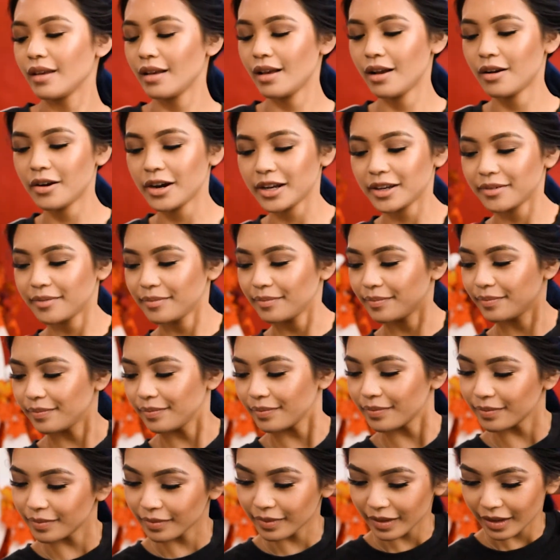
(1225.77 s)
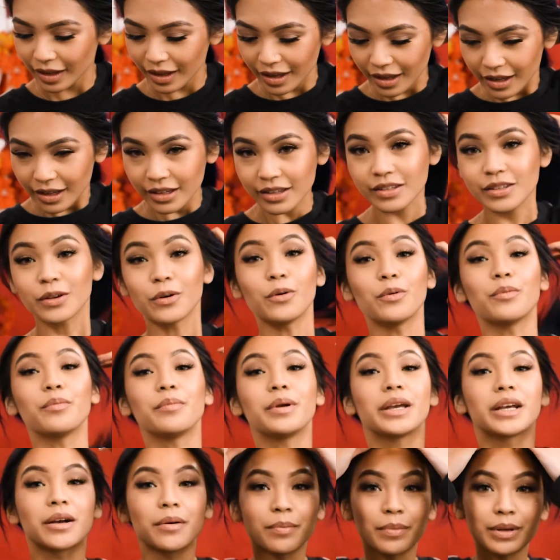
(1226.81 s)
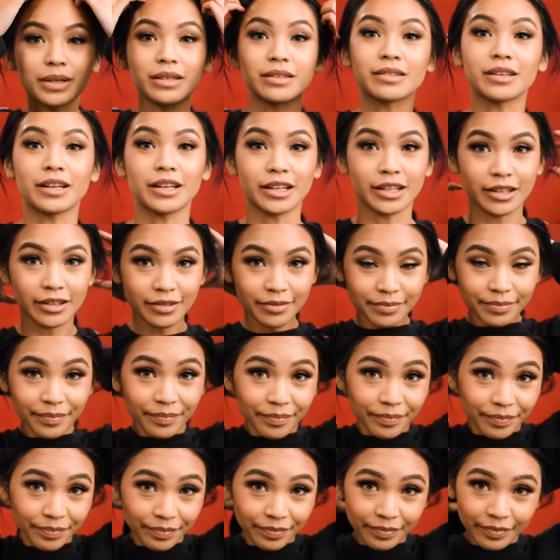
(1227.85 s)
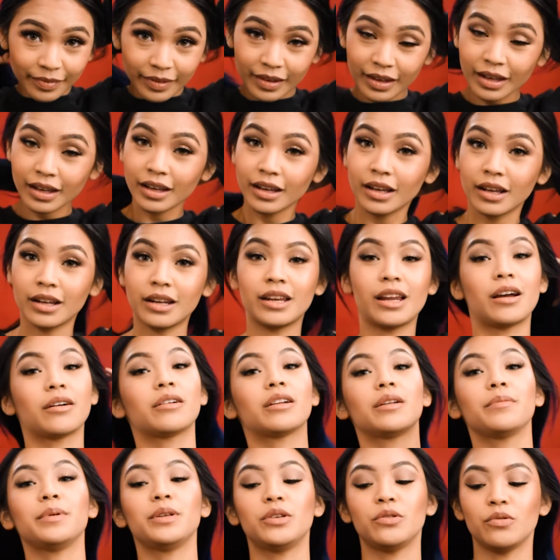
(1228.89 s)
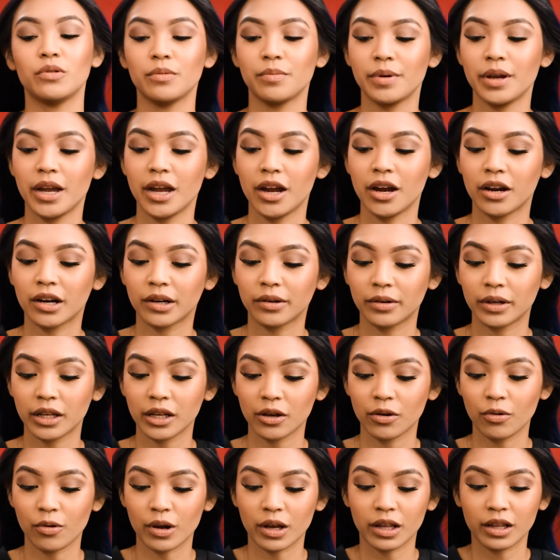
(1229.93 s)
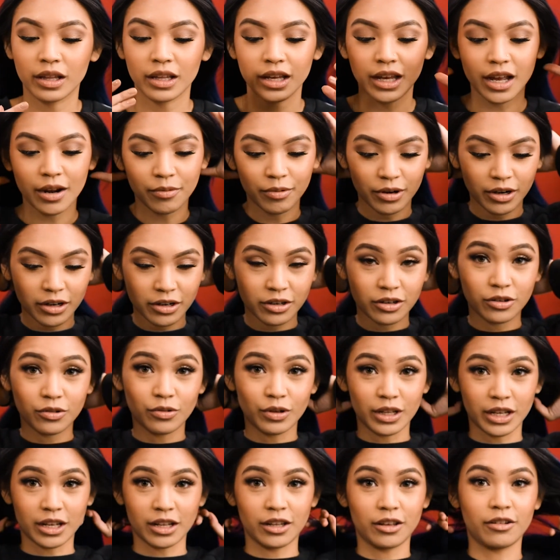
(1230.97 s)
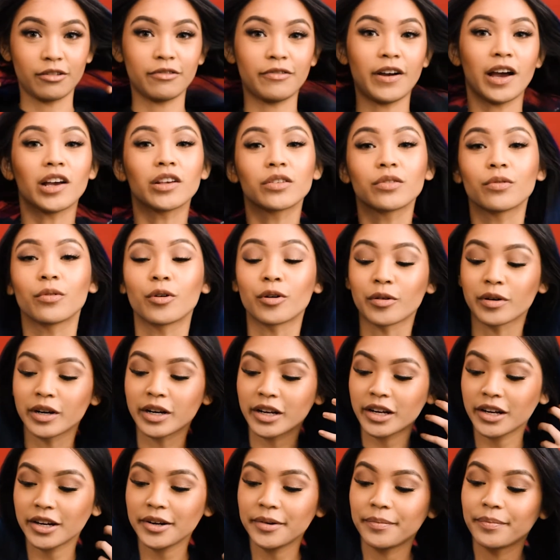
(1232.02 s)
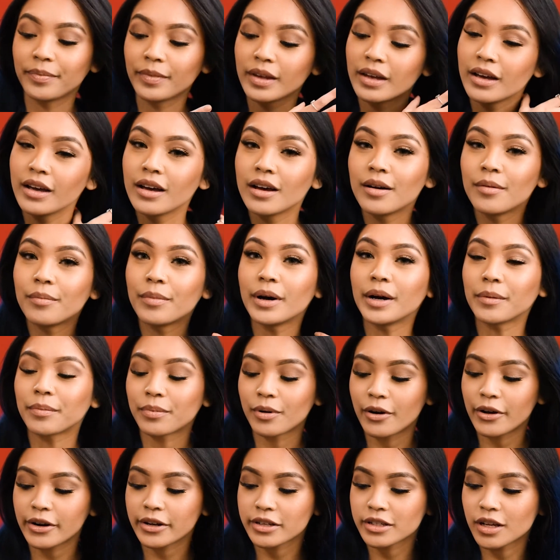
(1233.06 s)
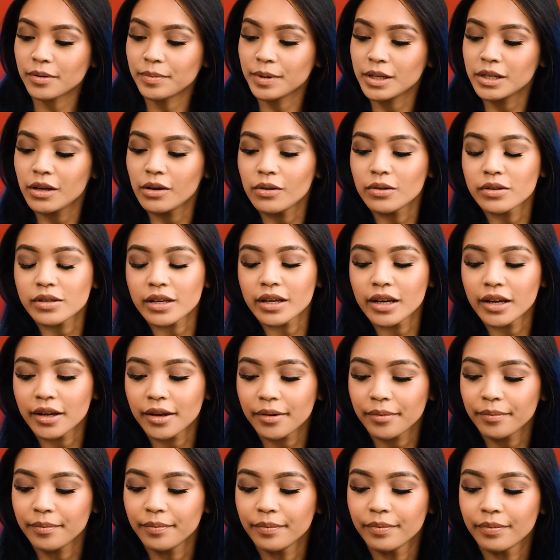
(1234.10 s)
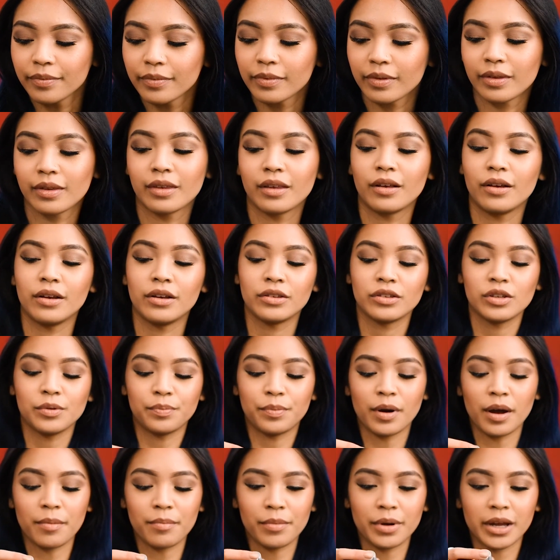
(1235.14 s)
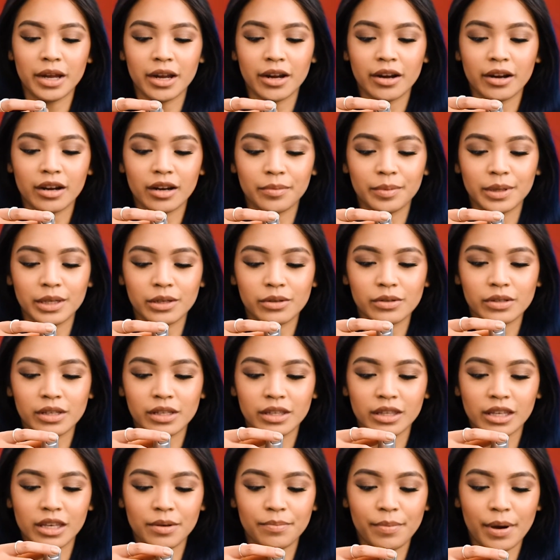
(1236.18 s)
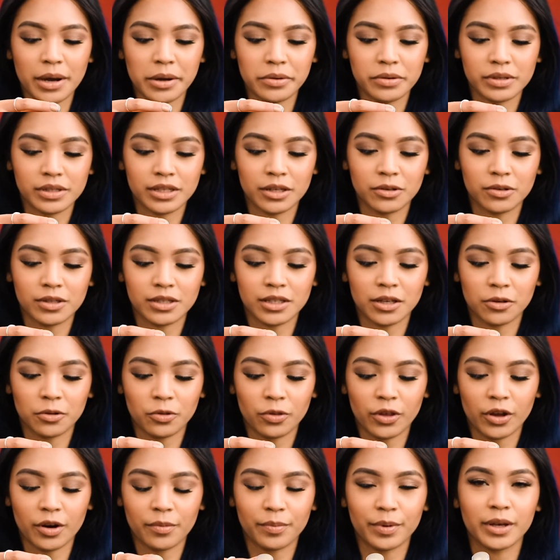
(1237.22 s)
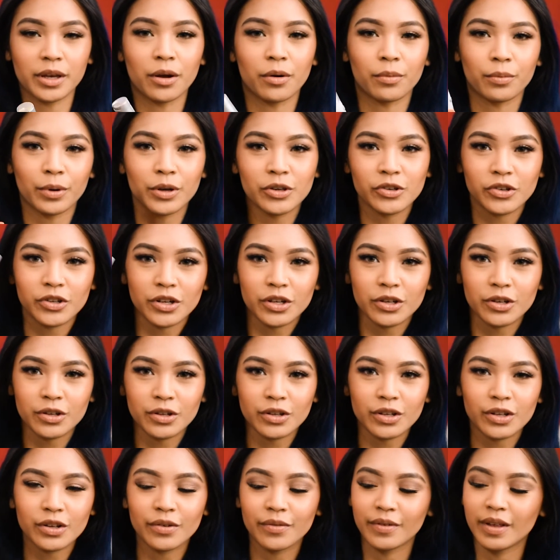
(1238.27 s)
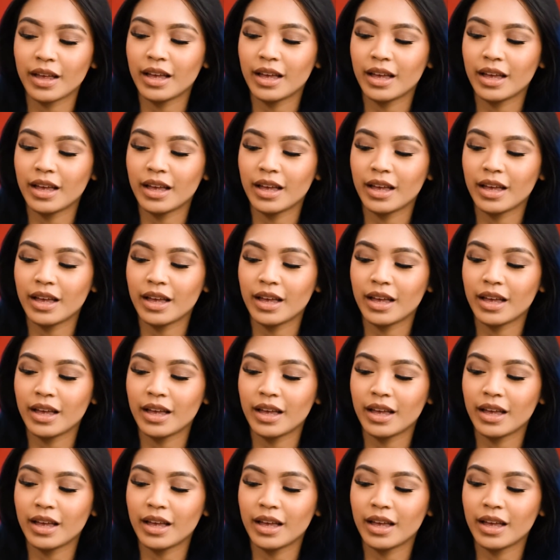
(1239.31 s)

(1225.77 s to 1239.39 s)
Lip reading: Alright, so makeup is done. Now I'm going to be doing my hair really quickly, and we're going to do like a little fast forward here. But products I'll be using to prep my hair, I'm going to be using the BioSilk Silk Therapy Original.